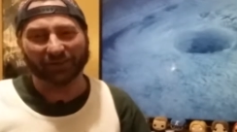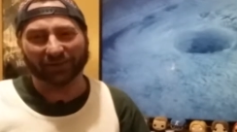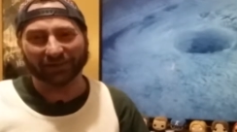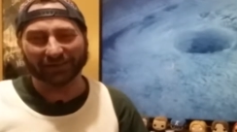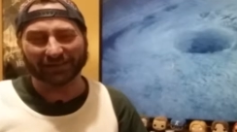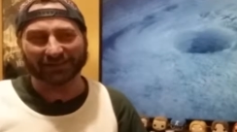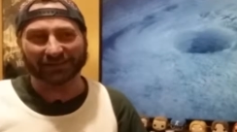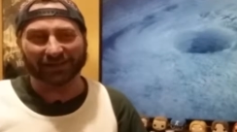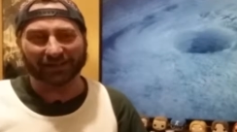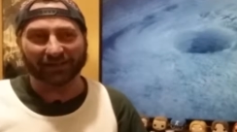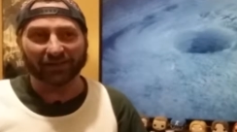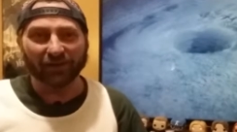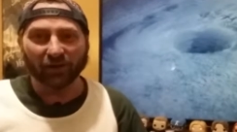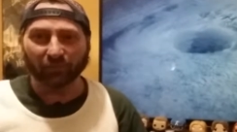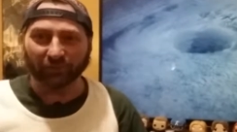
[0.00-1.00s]
with his like
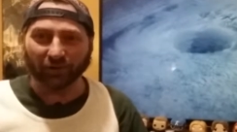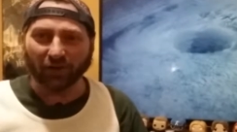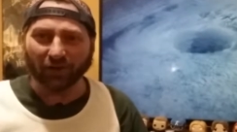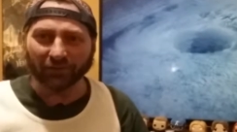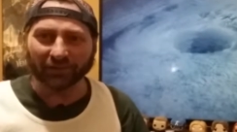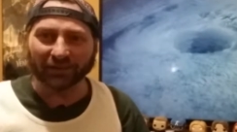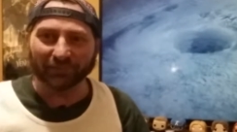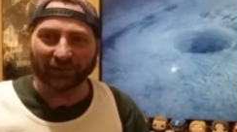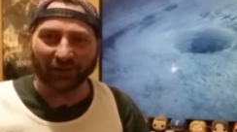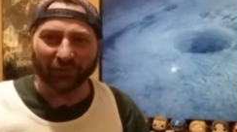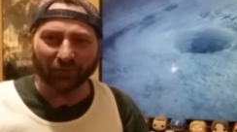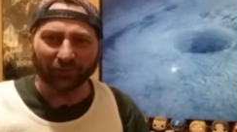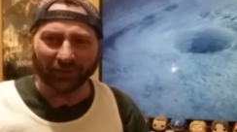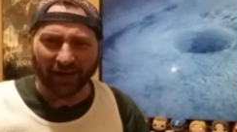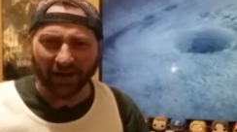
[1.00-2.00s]
we're all gonna be
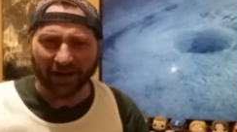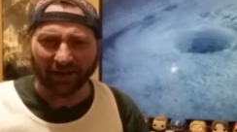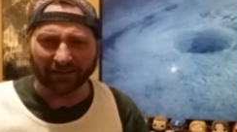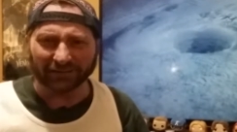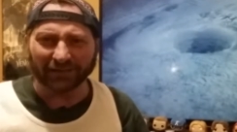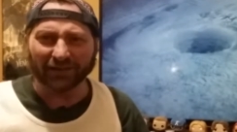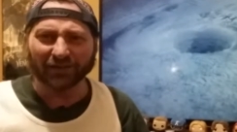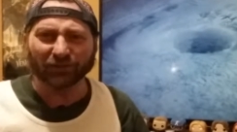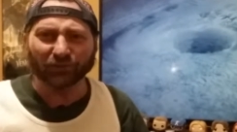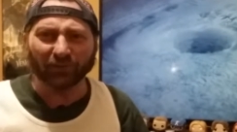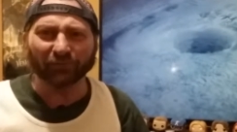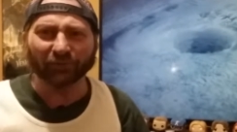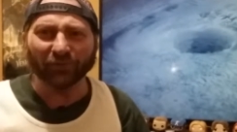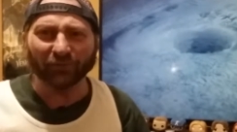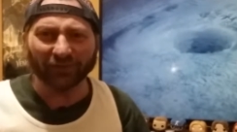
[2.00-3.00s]
old hags
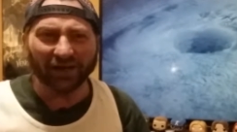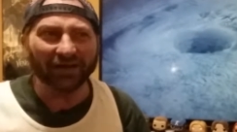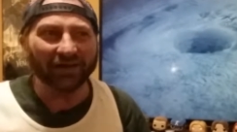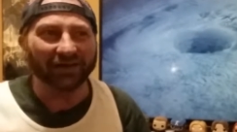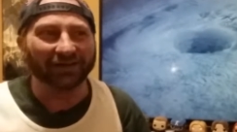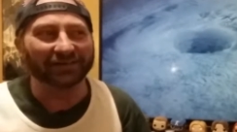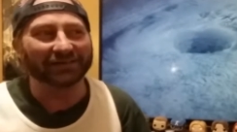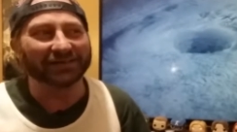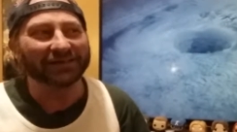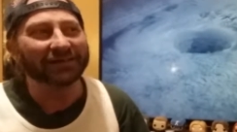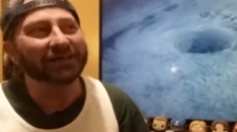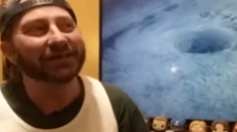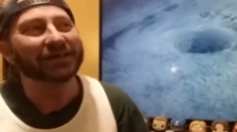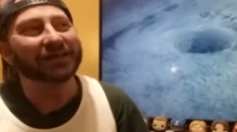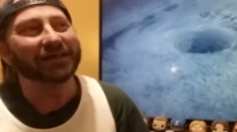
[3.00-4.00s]
shriveled old hags
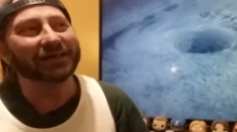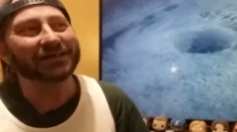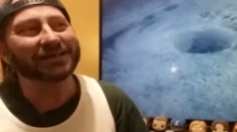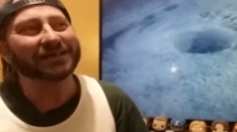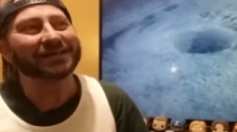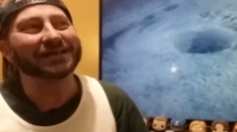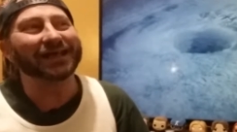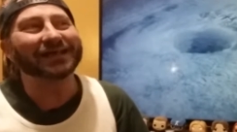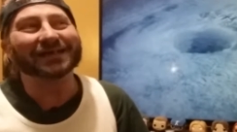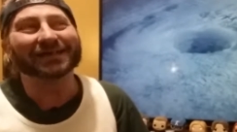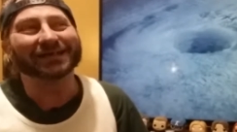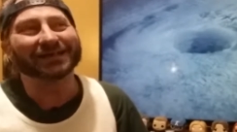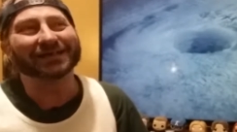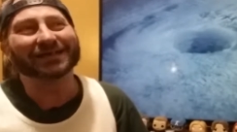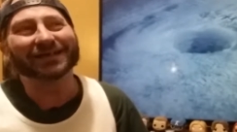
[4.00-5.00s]
and he just says
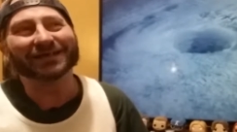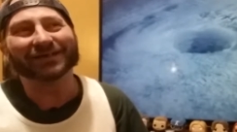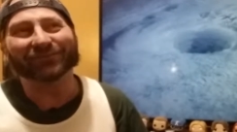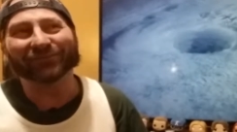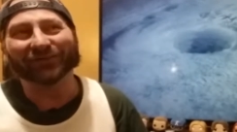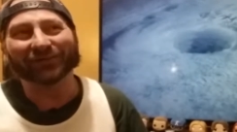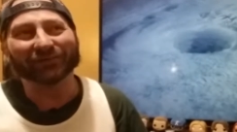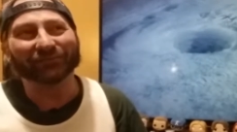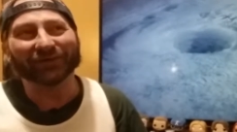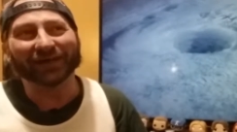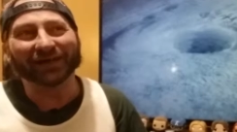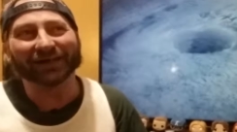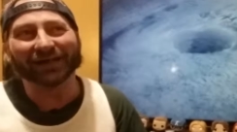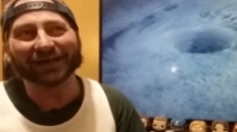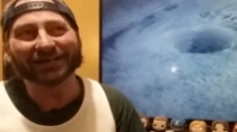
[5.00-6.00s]
it in such a fun way
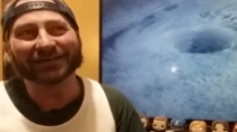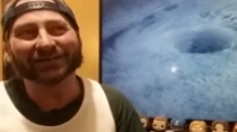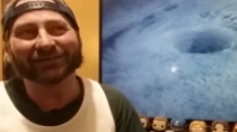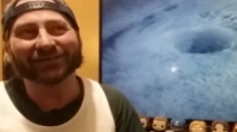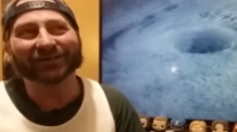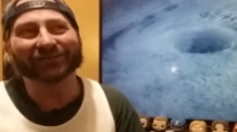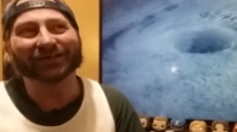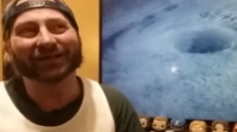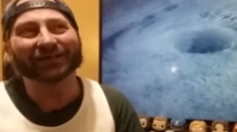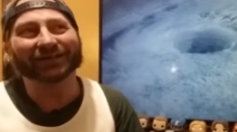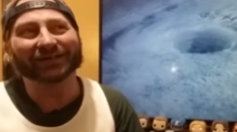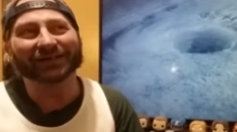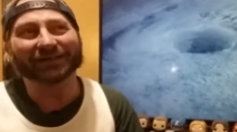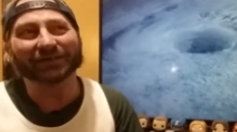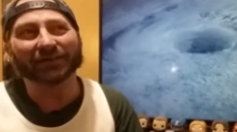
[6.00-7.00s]
like I just love that
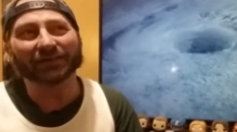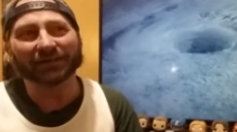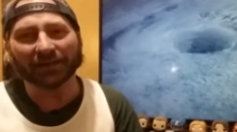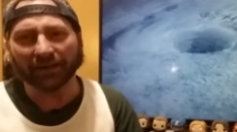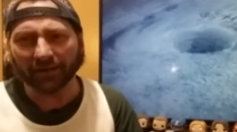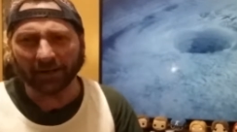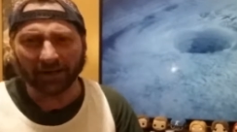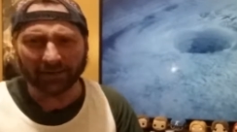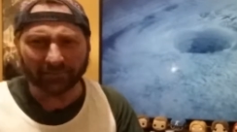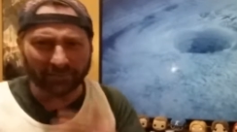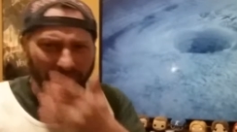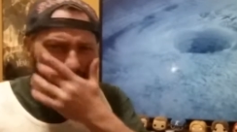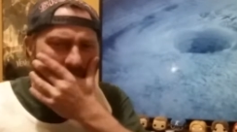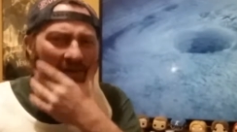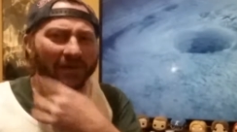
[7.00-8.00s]
like yeah I
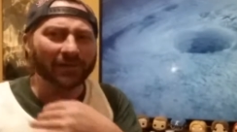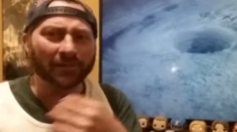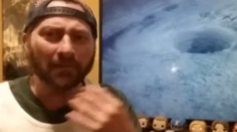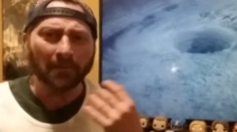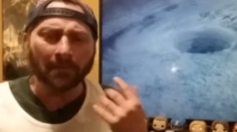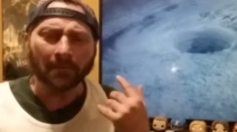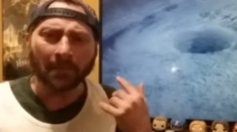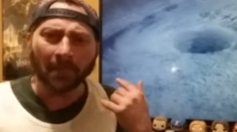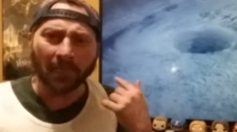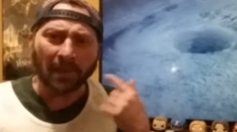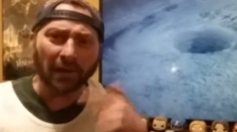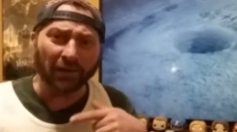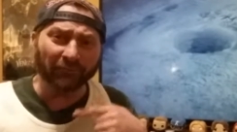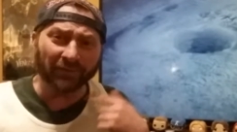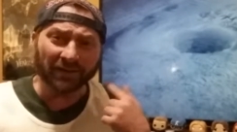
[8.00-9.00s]
mean I
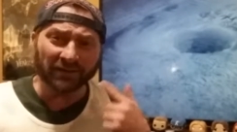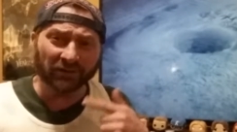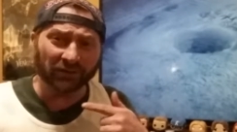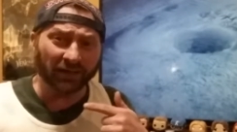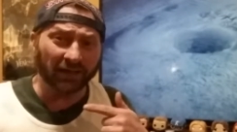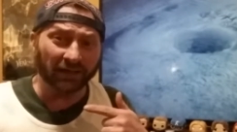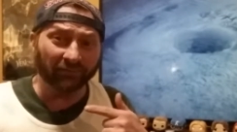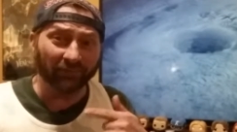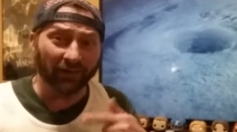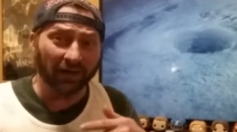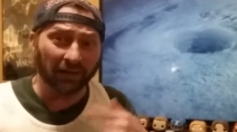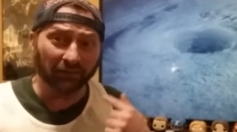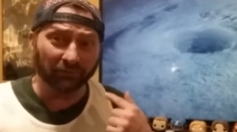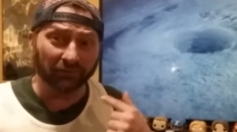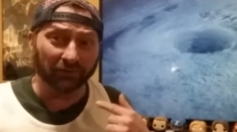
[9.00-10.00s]
if I shave
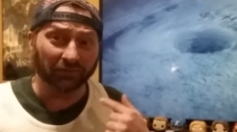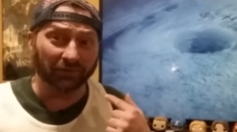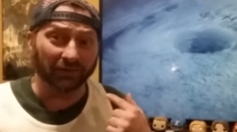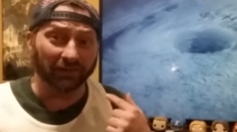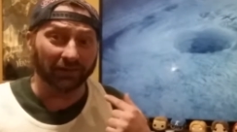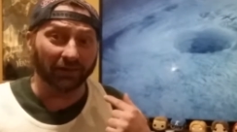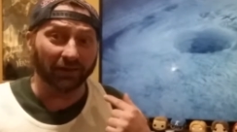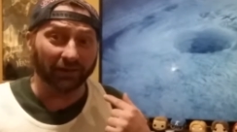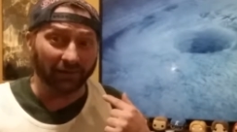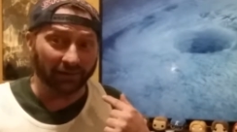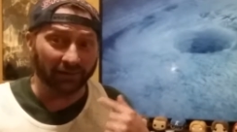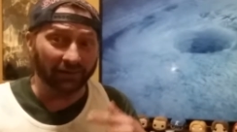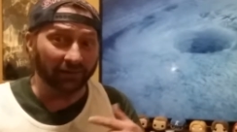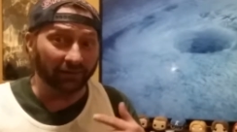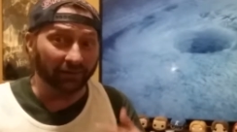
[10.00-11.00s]
I look like a
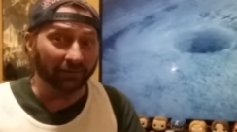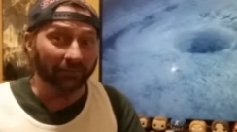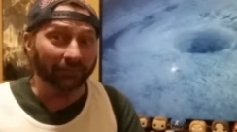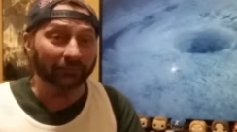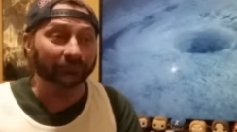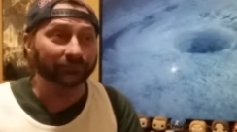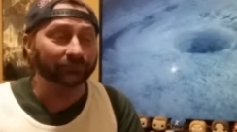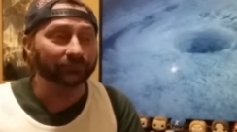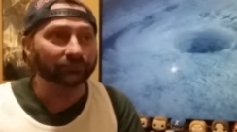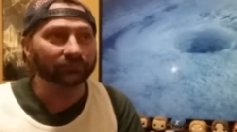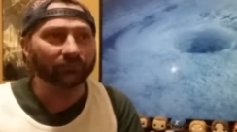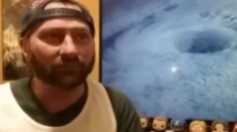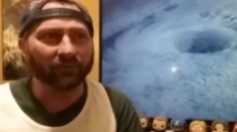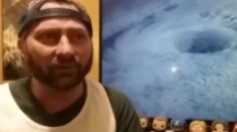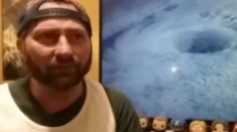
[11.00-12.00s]
kid
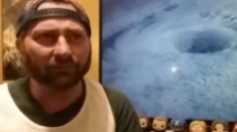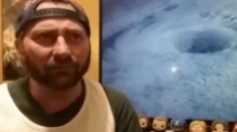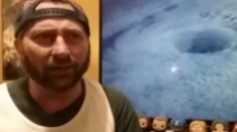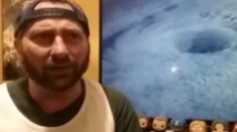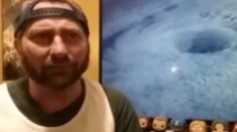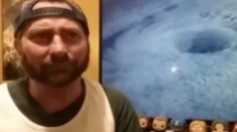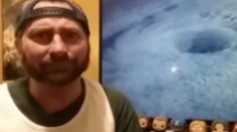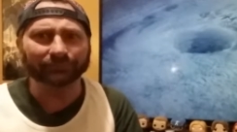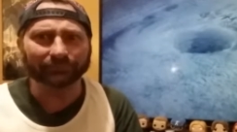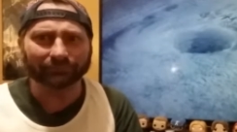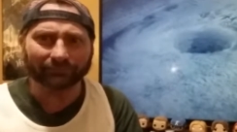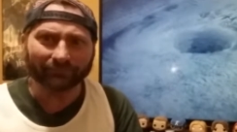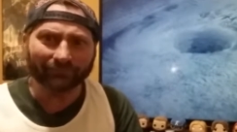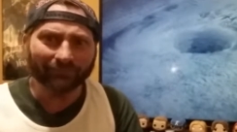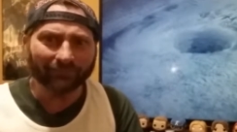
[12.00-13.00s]
wow well,
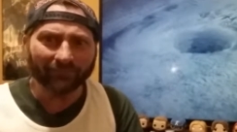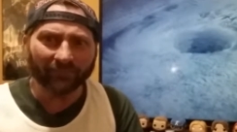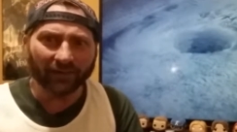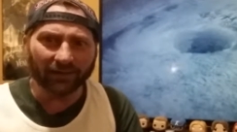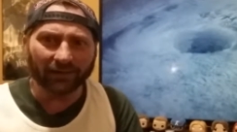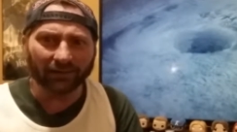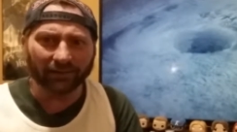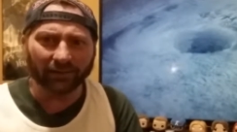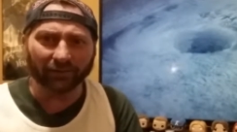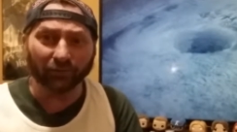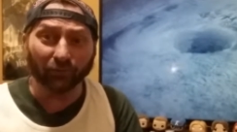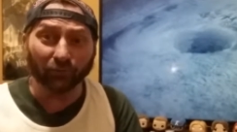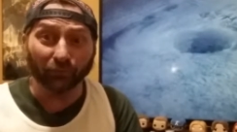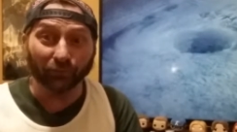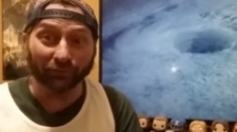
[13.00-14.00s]
a
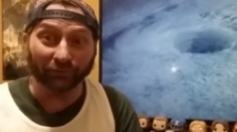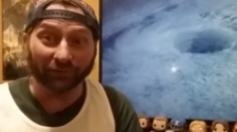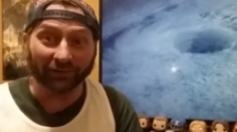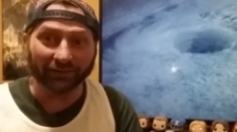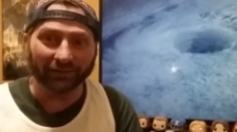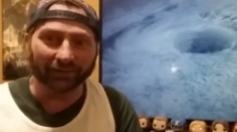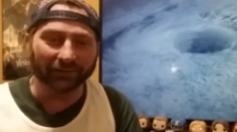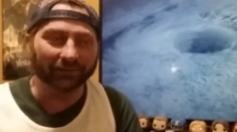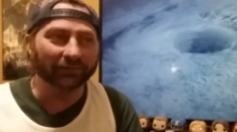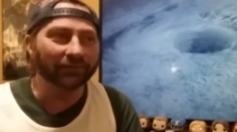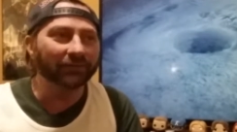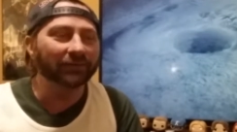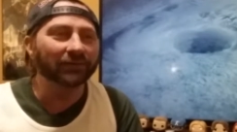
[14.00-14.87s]
older kid